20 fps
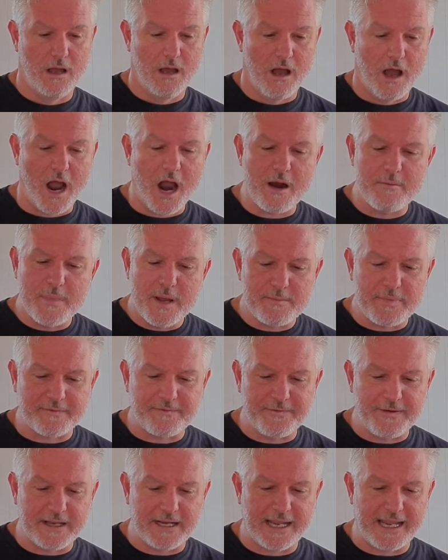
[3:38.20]
I remember
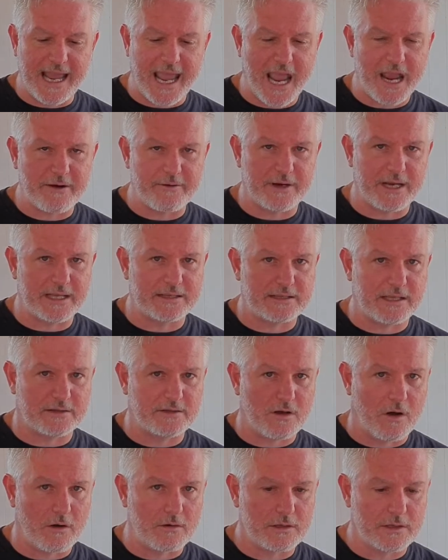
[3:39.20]
feeling angry at the
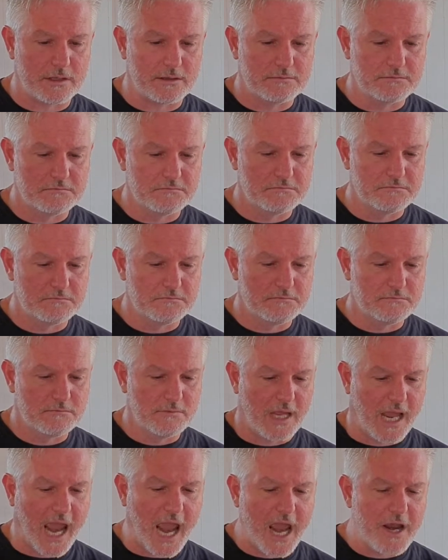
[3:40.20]
doctor.
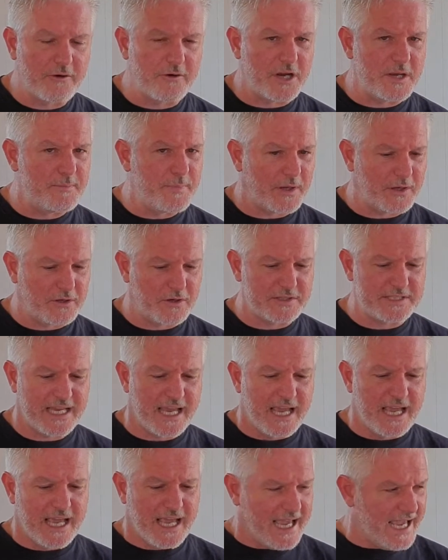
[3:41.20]
Angry because
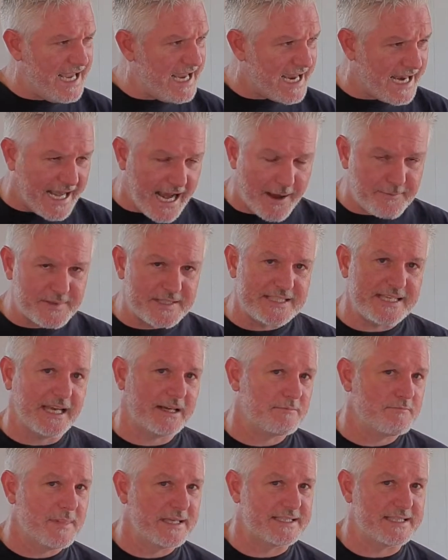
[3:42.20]
he had
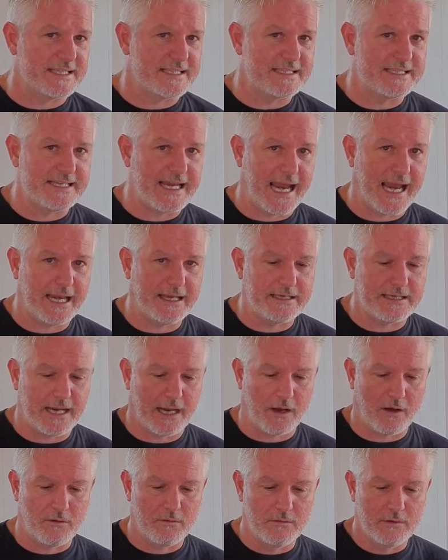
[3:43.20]
upset Mrs
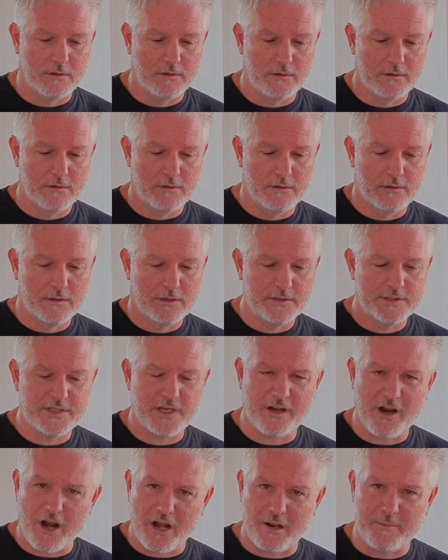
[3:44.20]
Tantal.
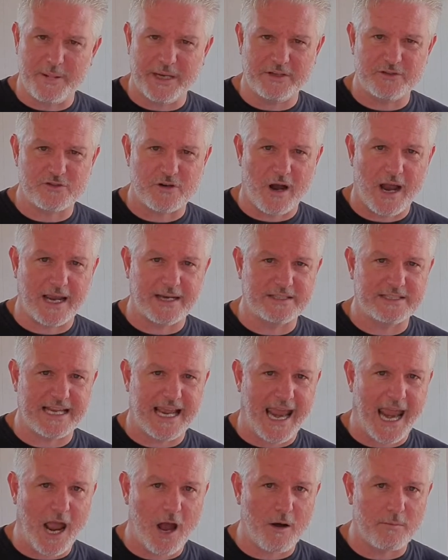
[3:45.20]
She'd only been trying to
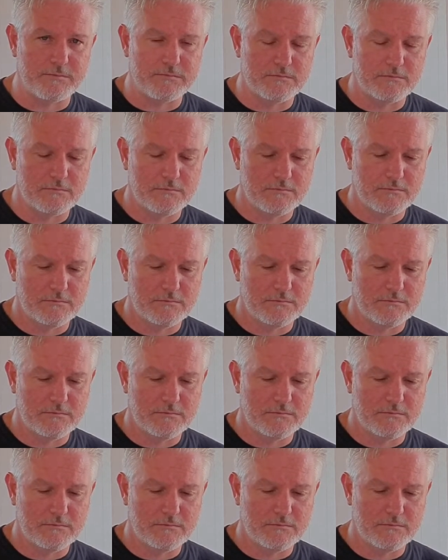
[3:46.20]
help.